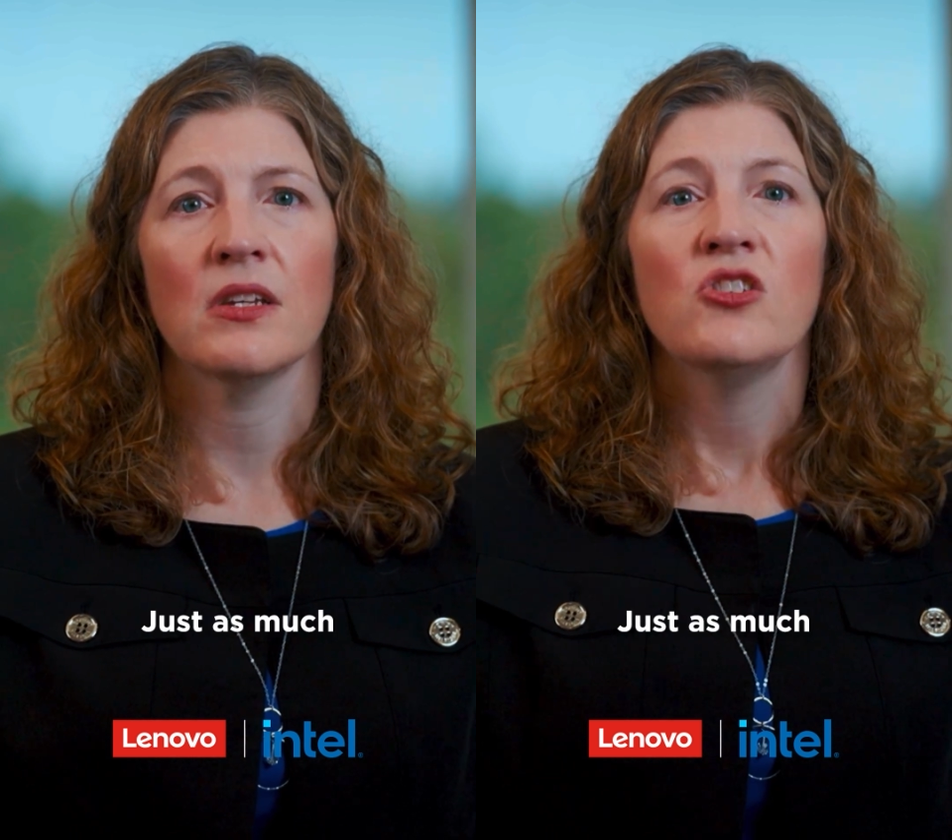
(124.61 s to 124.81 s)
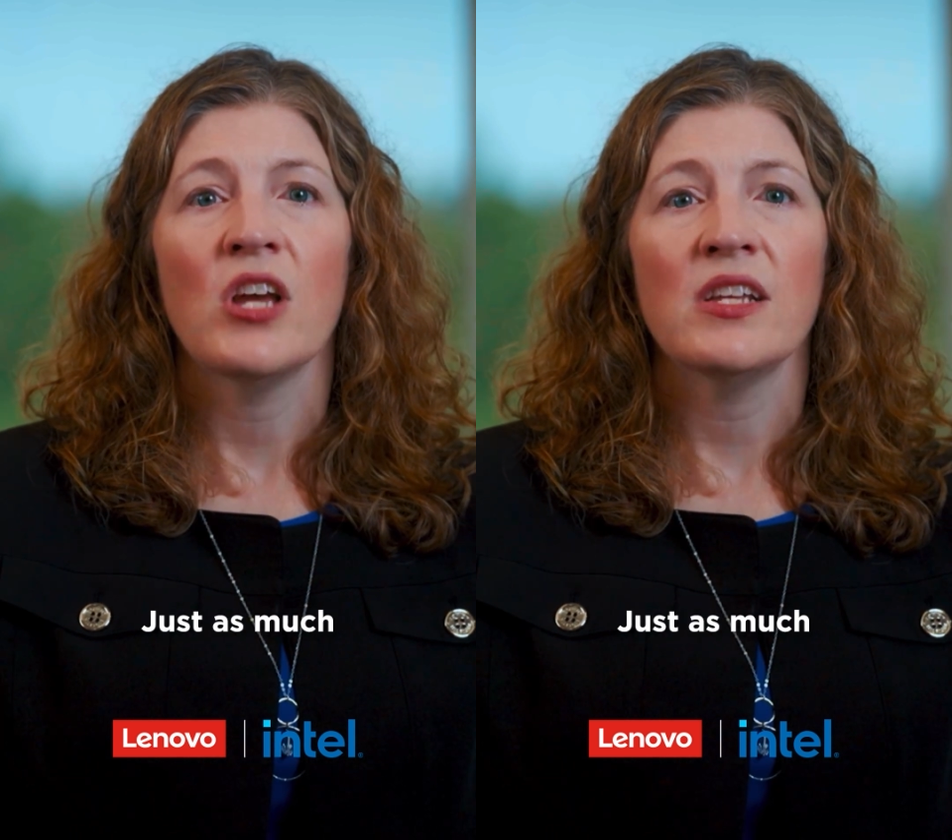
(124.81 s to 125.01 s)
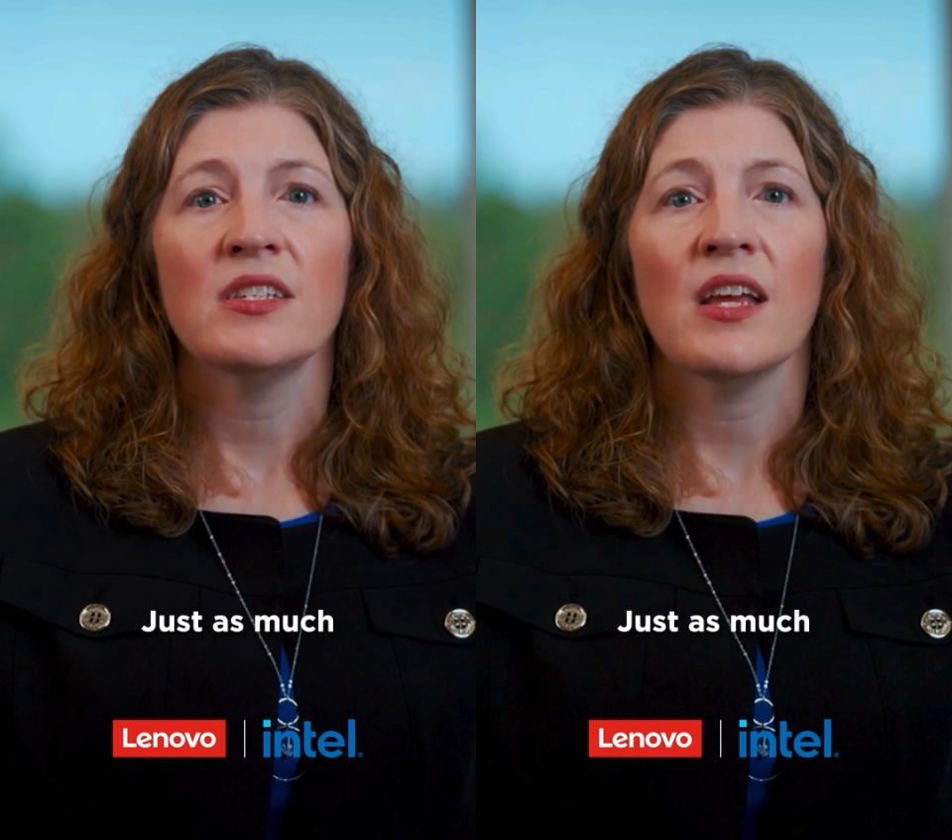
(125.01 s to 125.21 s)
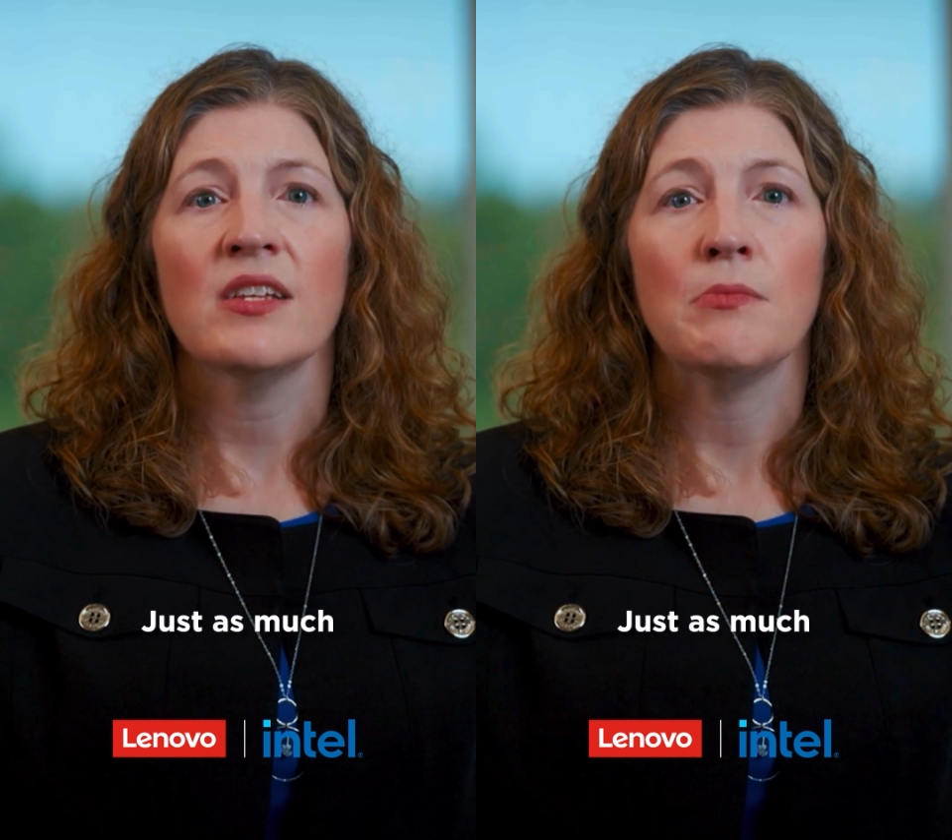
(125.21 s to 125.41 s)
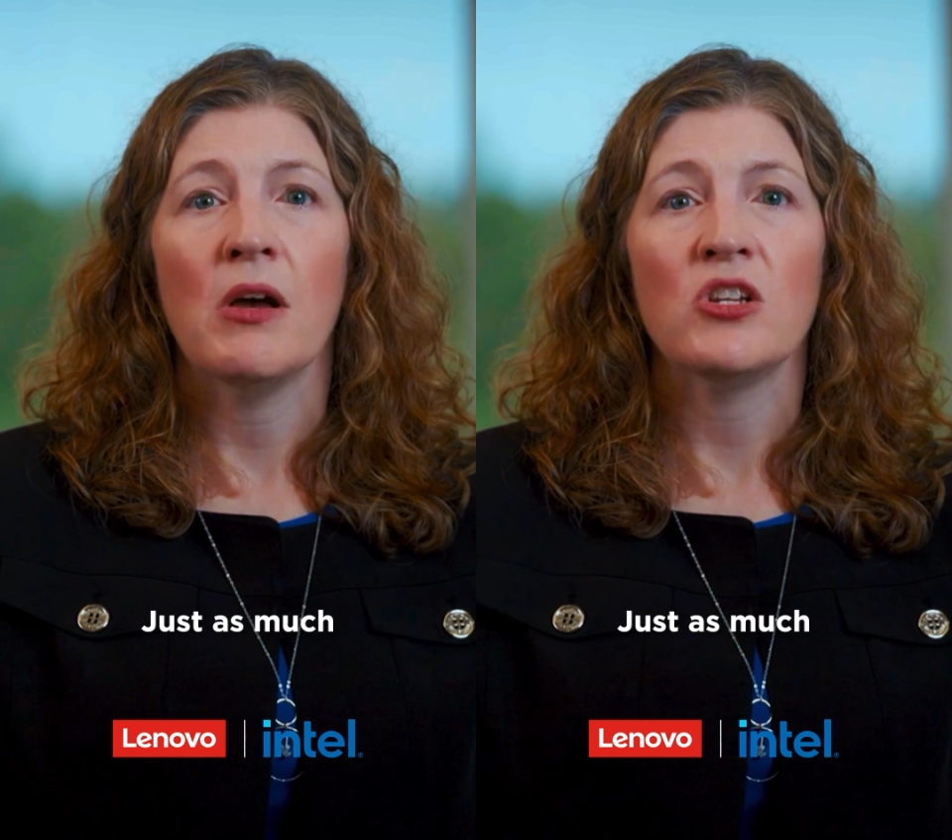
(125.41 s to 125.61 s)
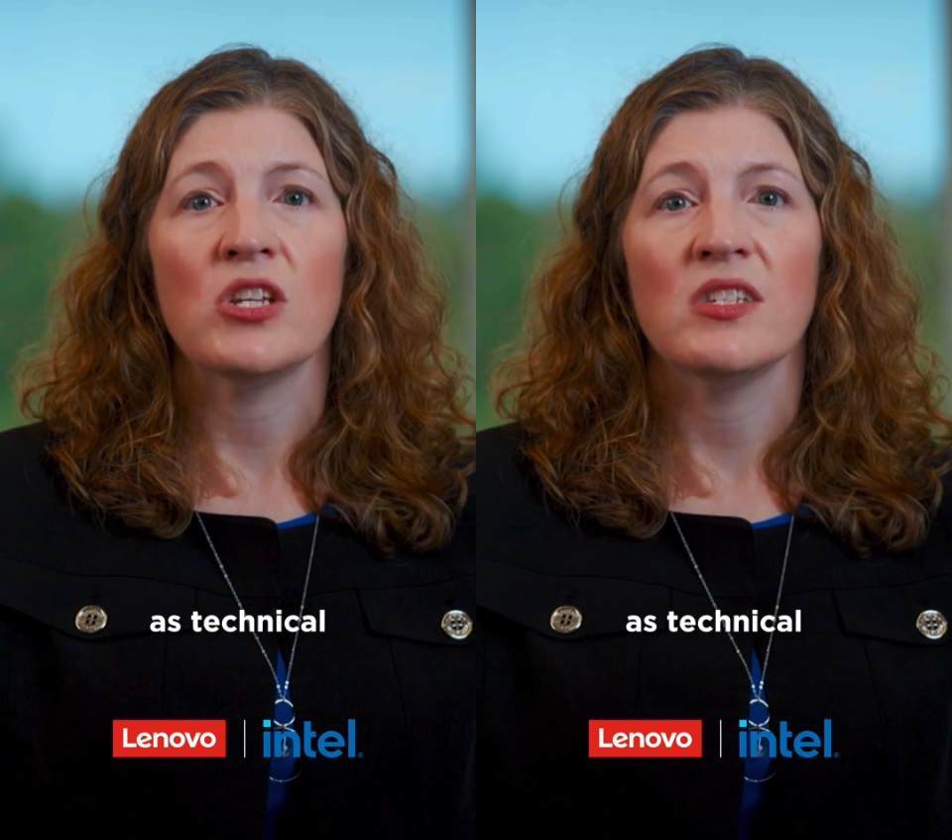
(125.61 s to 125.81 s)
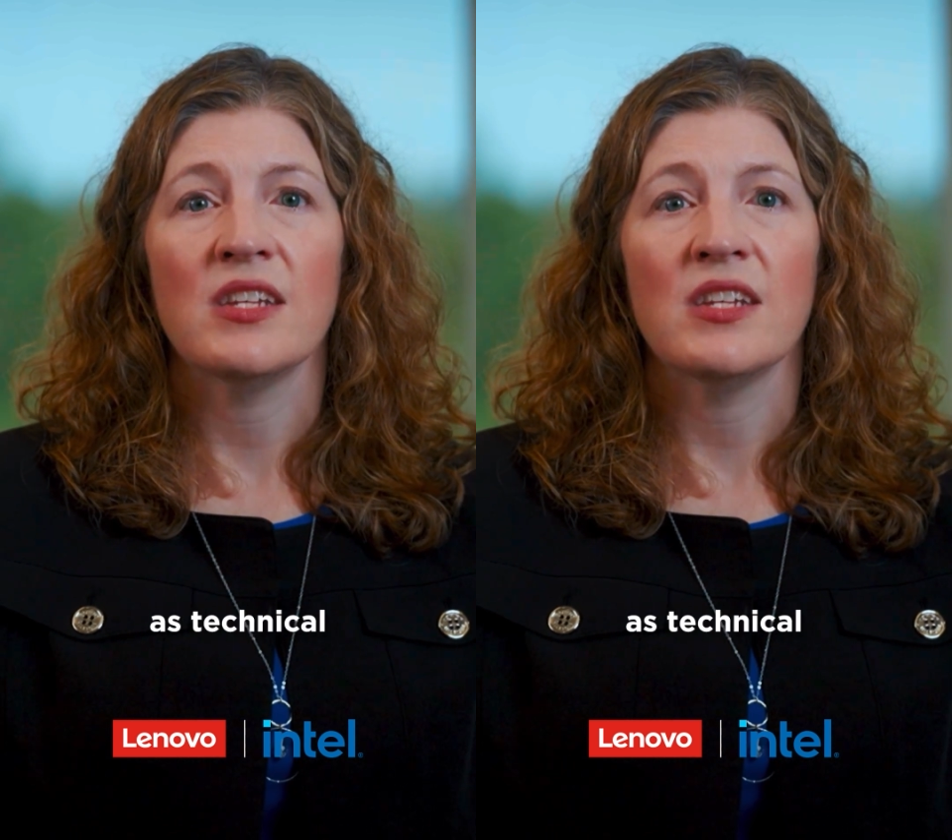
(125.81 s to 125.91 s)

Just as much as